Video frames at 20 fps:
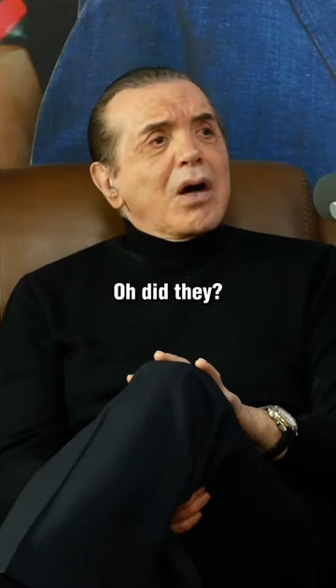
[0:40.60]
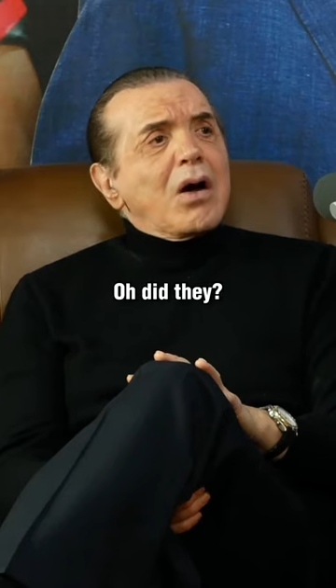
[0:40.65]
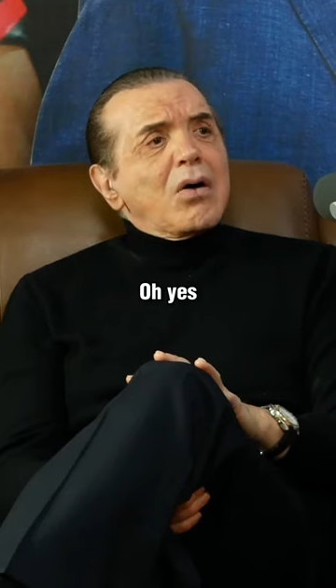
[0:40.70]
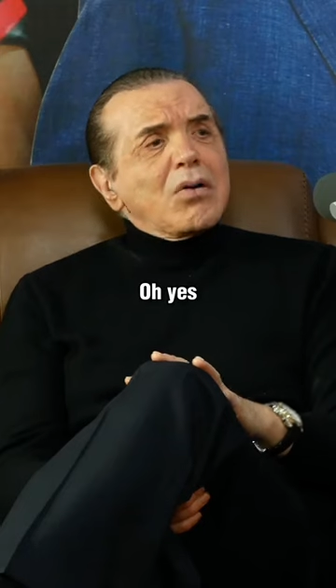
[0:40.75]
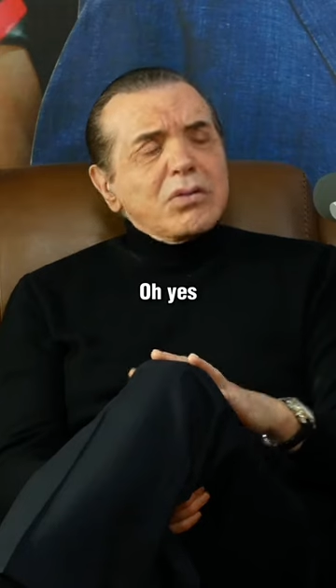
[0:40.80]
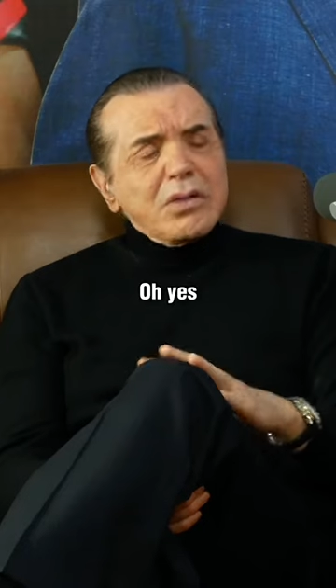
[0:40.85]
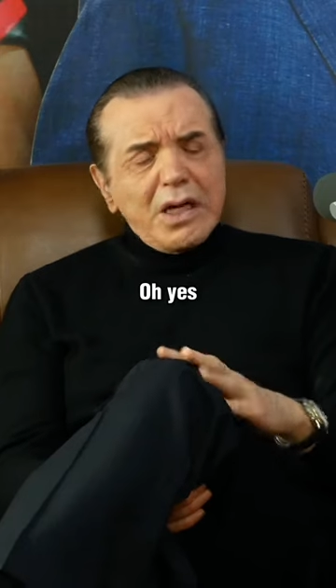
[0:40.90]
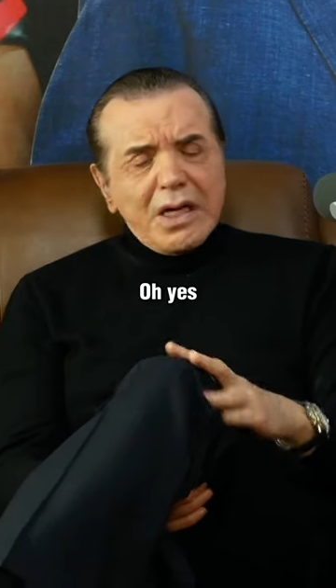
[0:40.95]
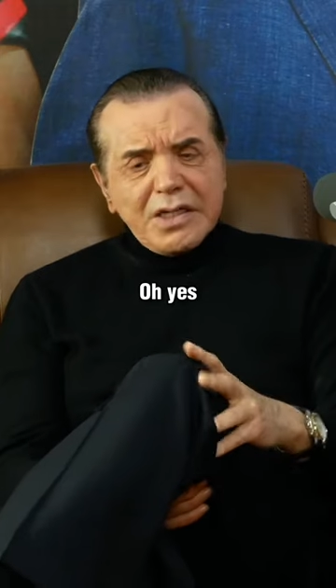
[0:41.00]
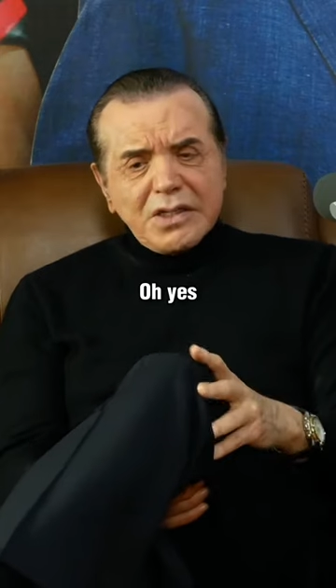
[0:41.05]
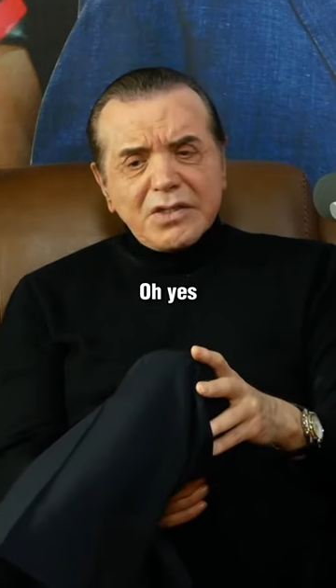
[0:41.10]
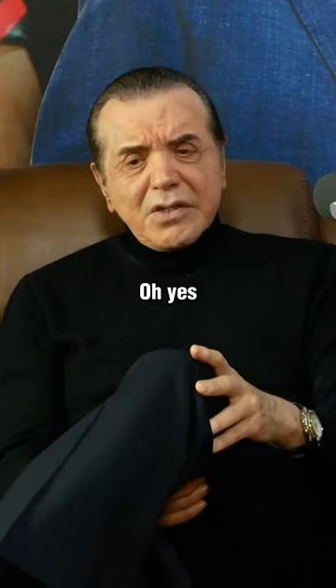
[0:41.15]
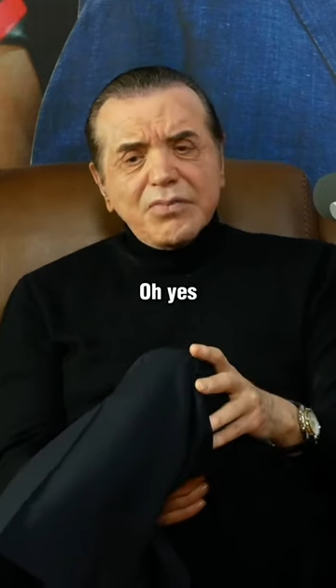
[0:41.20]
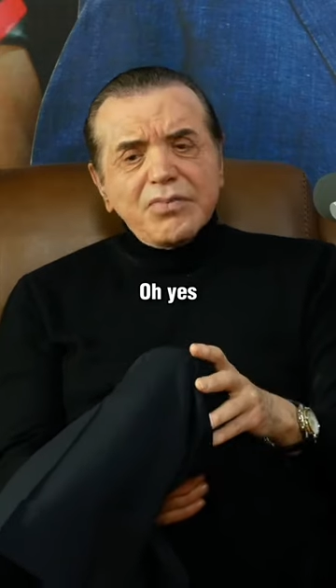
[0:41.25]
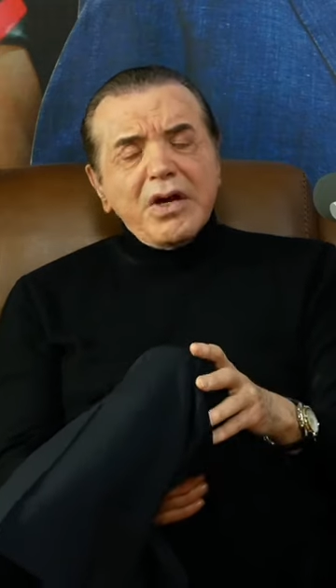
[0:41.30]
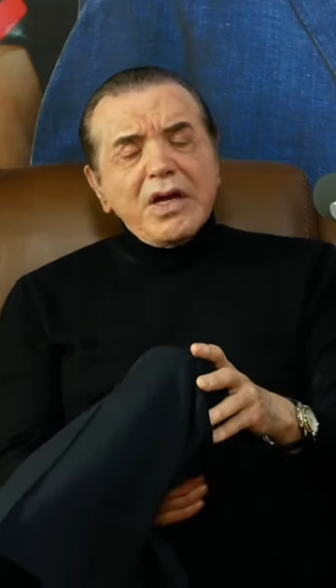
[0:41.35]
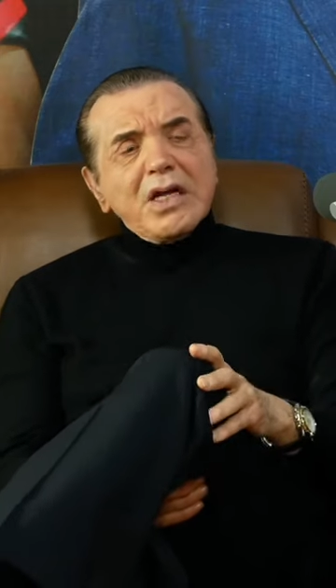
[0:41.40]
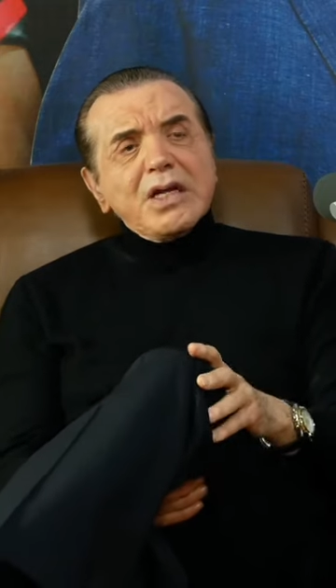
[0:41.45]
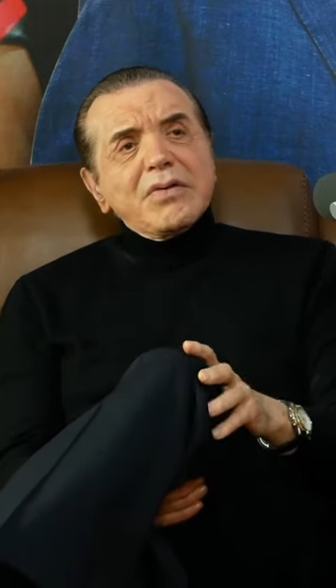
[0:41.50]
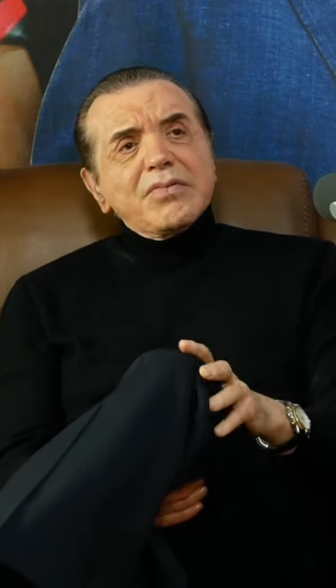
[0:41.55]
Oh, yes.
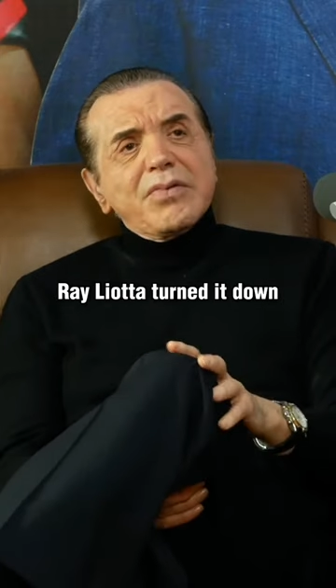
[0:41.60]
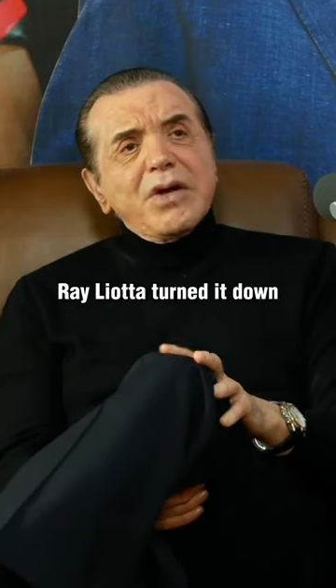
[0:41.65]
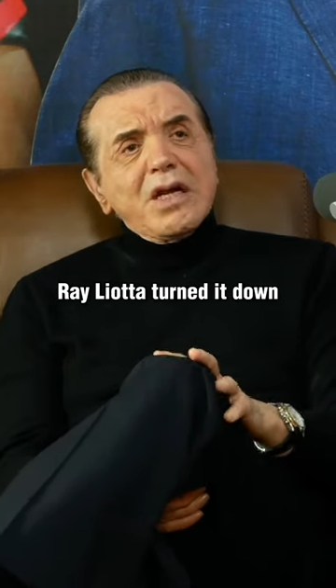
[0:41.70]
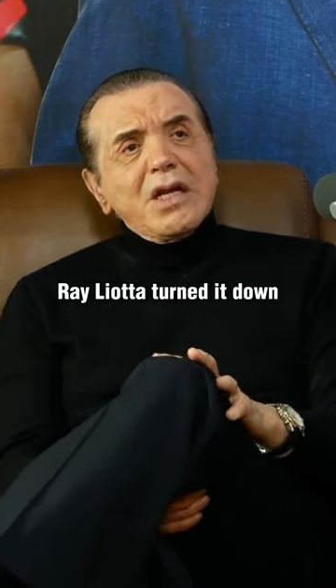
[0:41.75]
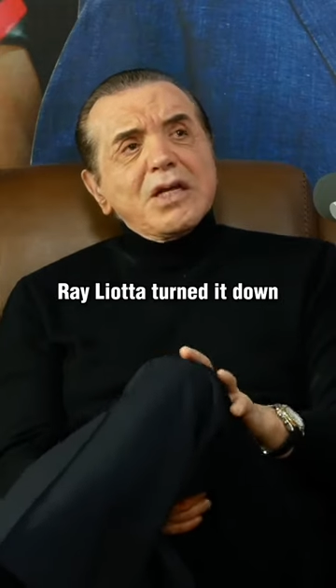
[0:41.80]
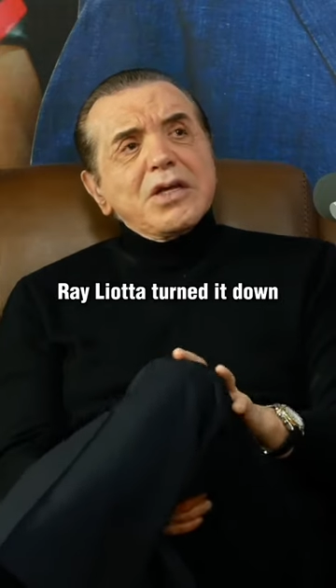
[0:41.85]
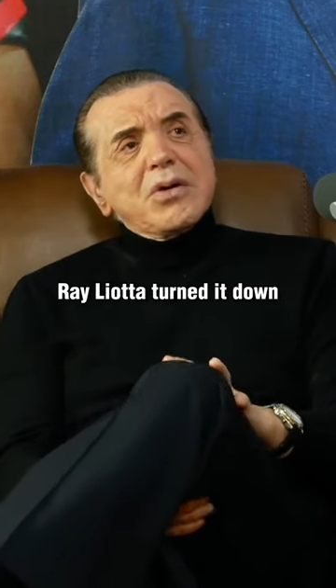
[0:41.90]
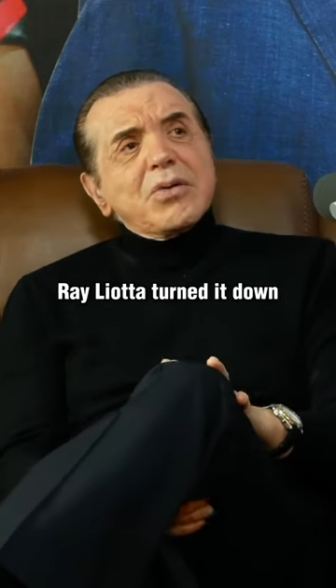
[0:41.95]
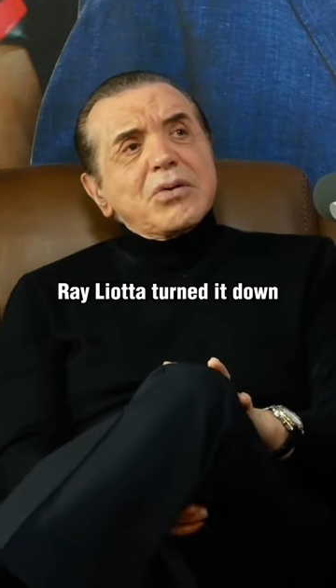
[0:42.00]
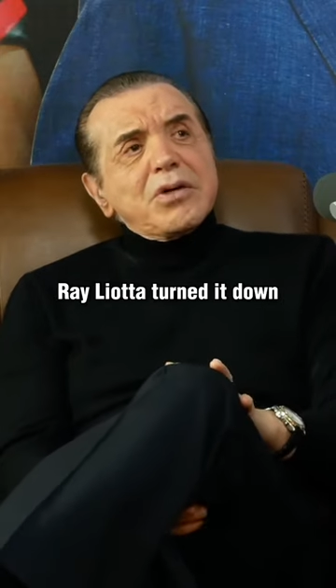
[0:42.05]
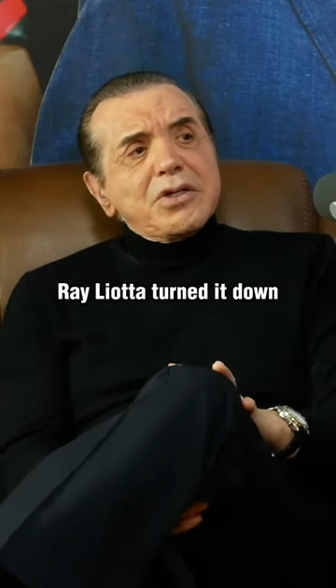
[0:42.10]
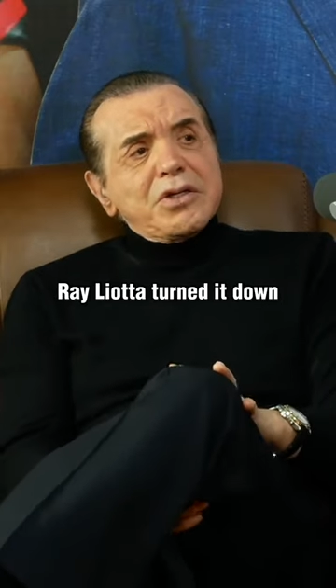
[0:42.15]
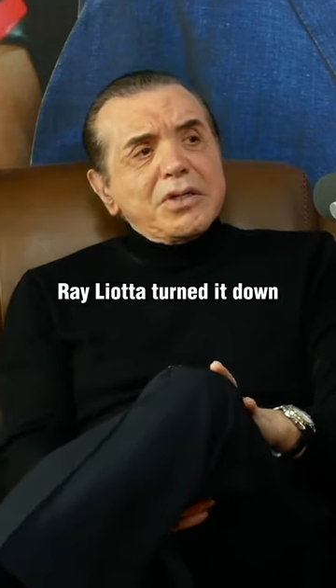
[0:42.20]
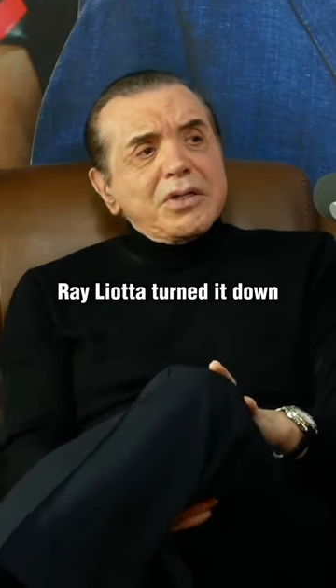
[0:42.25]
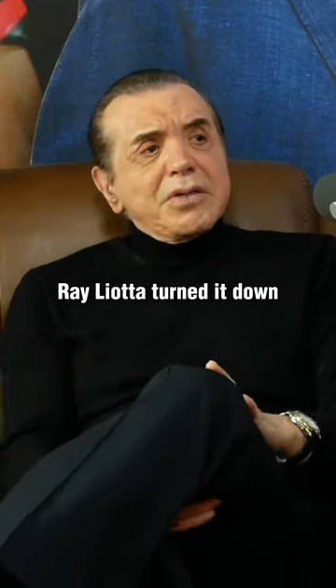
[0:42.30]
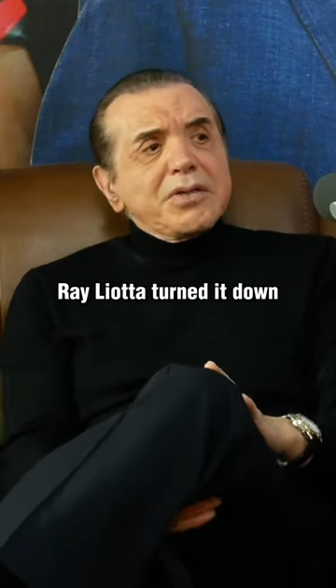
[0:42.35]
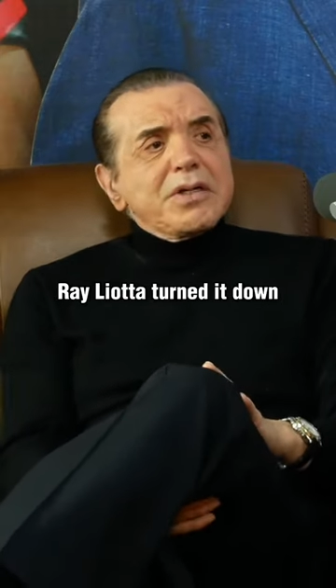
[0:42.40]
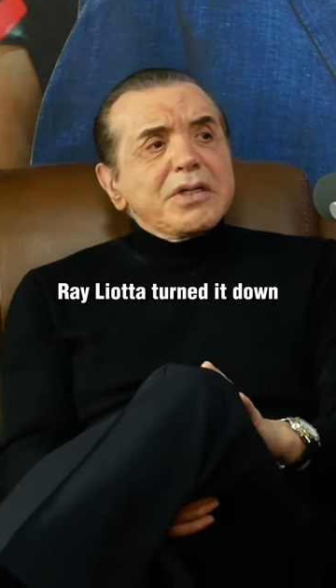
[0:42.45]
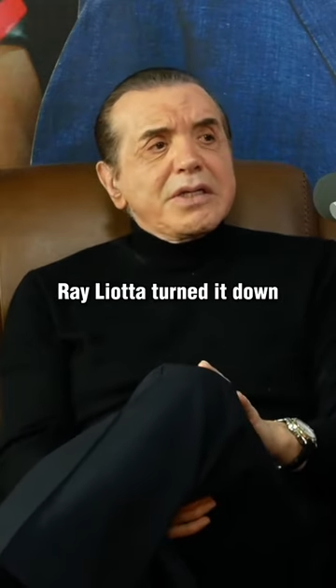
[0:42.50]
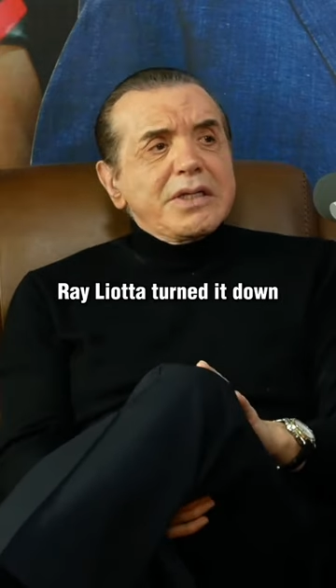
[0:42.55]
Ray Liotta
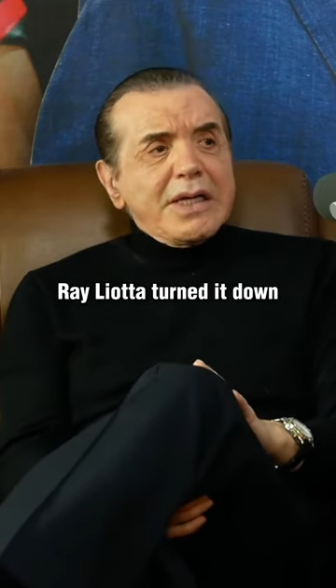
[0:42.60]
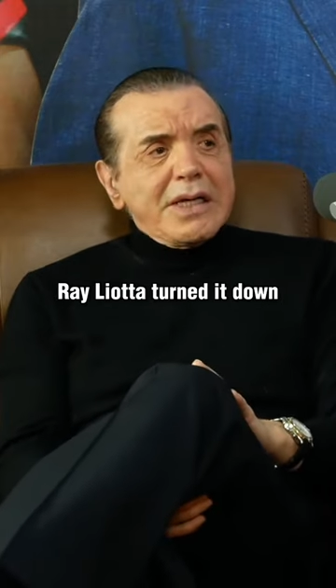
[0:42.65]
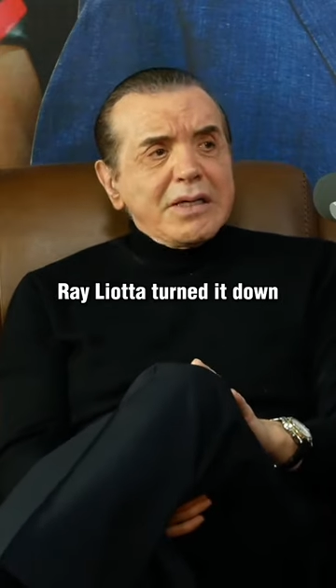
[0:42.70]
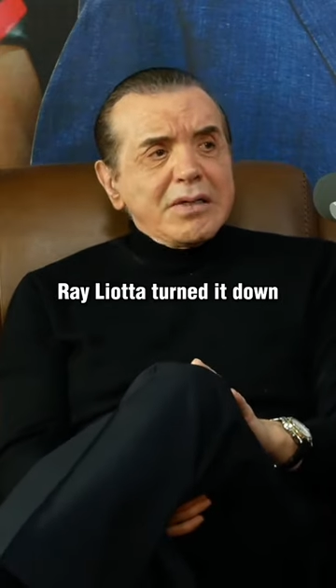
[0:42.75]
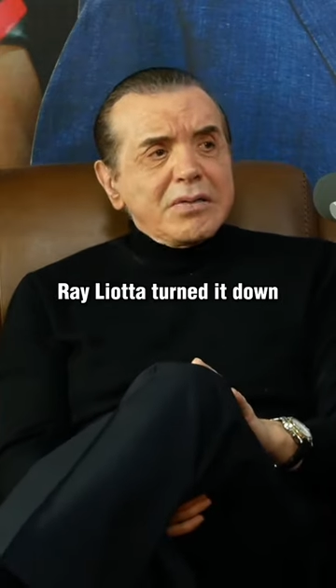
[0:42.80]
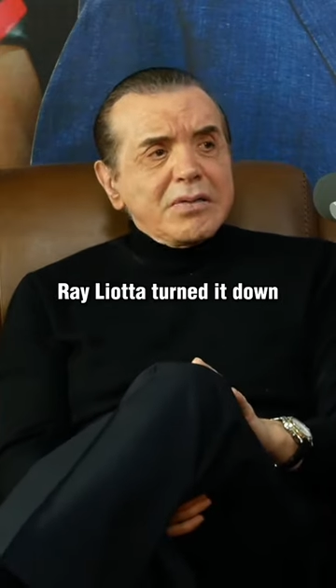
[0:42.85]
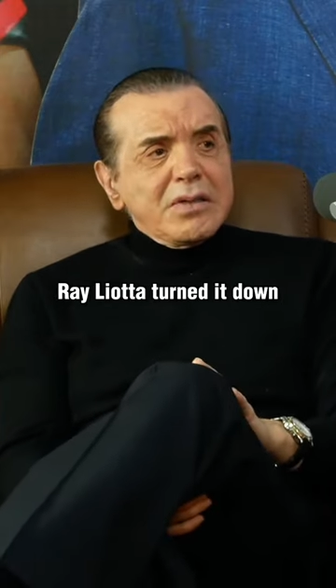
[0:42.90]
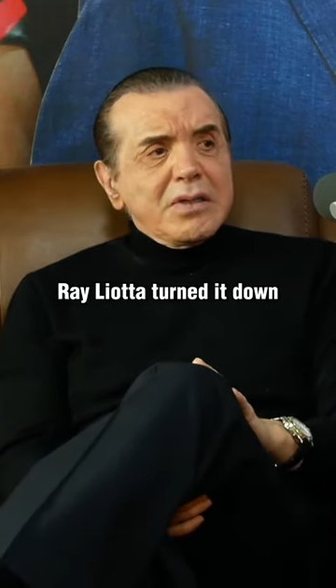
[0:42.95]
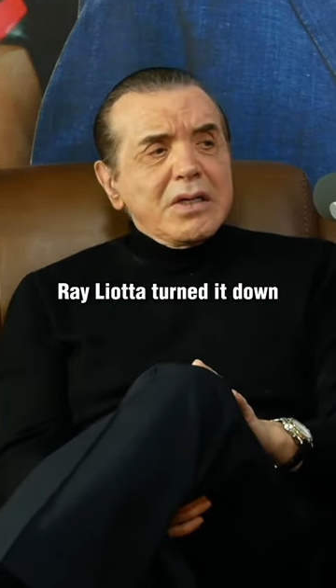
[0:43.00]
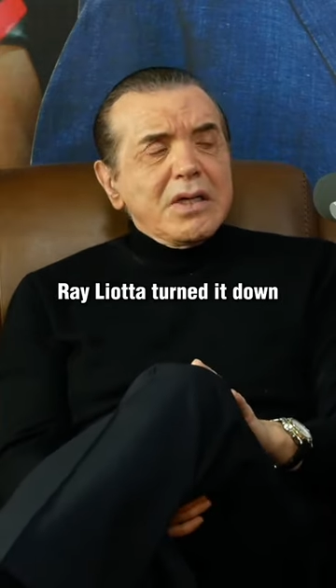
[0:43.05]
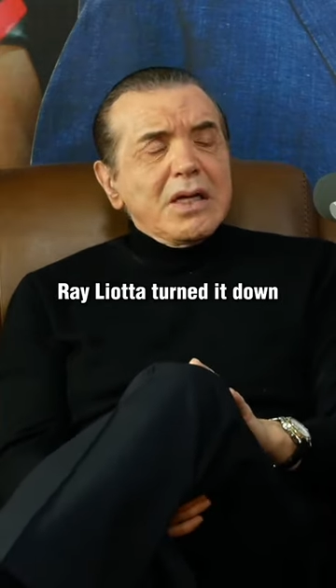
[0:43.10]
turned it down.